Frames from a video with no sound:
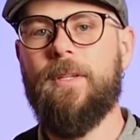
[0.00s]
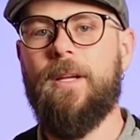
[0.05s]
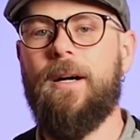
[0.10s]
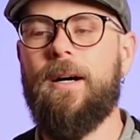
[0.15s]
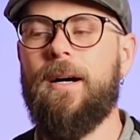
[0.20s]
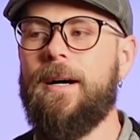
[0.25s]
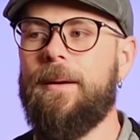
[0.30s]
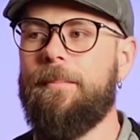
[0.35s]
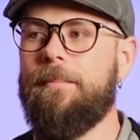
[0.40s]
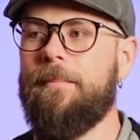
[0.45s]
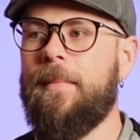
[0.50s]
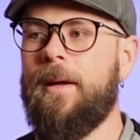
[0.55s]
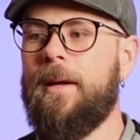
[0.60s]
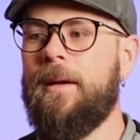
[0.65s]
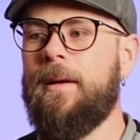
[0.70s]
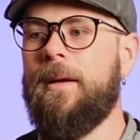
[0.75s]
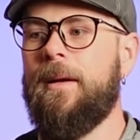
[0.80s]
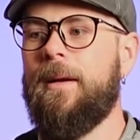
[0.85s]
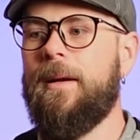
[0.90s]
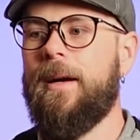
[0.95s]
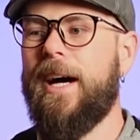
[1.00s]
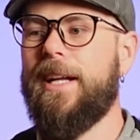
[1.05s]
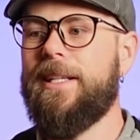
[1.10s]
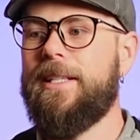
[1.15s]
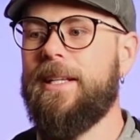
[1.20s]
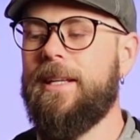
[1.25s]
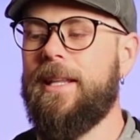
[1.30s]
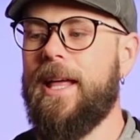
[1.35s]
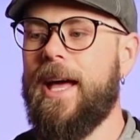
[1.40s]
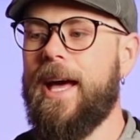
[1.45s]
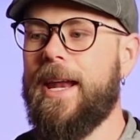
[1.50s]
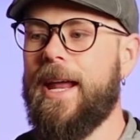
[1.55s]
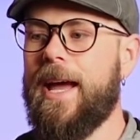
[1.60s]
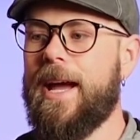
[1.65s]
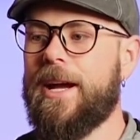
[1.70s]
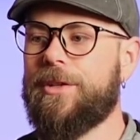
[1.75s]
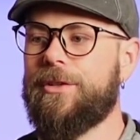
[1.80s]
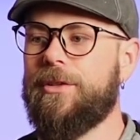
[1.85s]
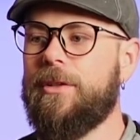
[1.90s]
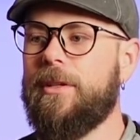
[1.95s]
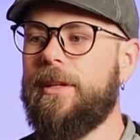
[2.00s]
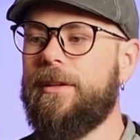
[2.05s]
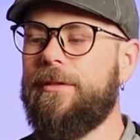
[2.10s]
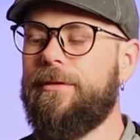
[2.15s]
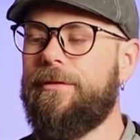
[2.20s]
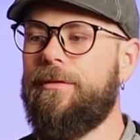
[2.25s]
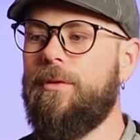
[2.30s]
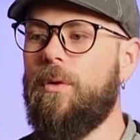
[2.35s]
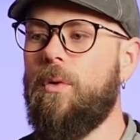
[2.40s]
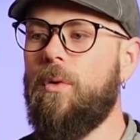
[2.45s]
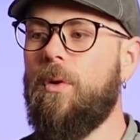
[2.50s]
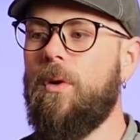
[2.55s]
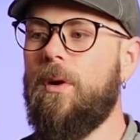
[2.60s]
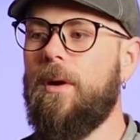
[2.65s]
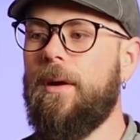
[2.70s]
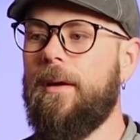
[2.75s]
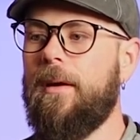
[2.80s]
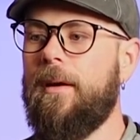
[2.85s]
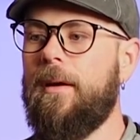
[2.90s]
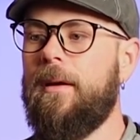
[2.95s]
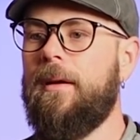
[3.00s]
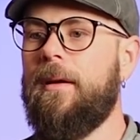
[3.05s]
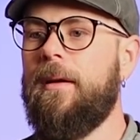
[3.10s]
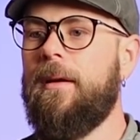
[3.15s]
Um, I did that actually for